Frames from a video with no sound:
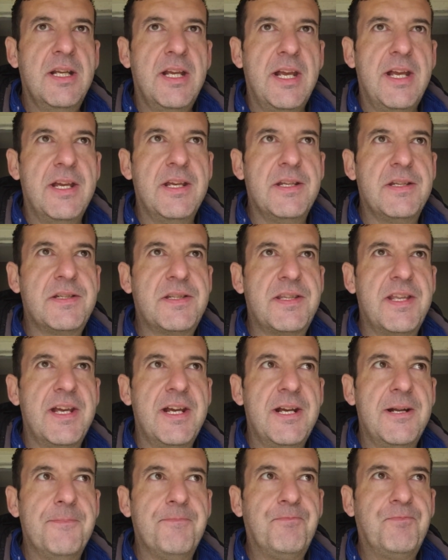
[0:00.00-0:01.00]
is
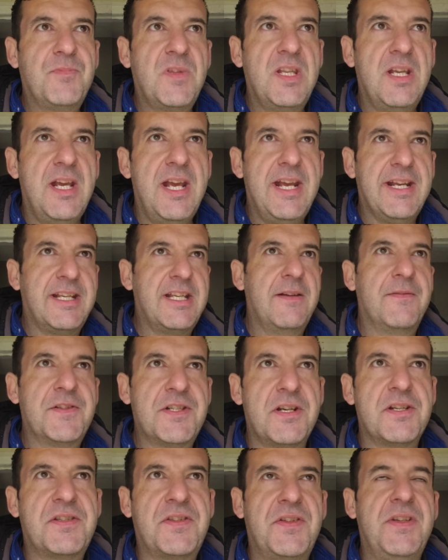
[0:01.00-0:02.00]
that it gives
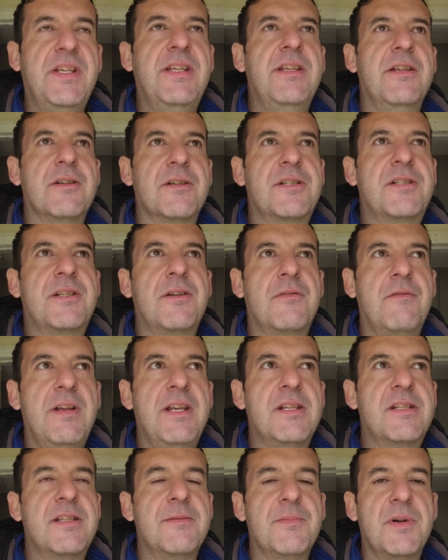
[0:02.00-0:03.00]
us 3 years to
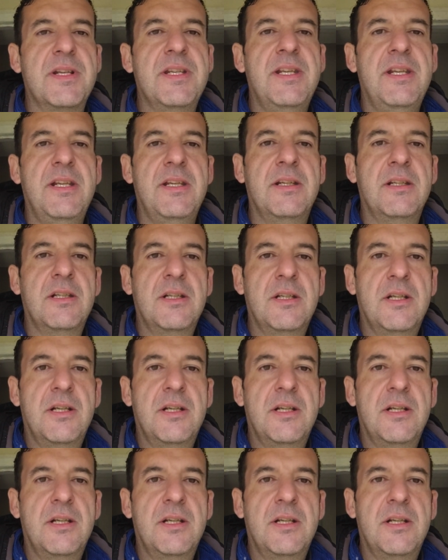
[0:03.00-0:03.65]
raise the money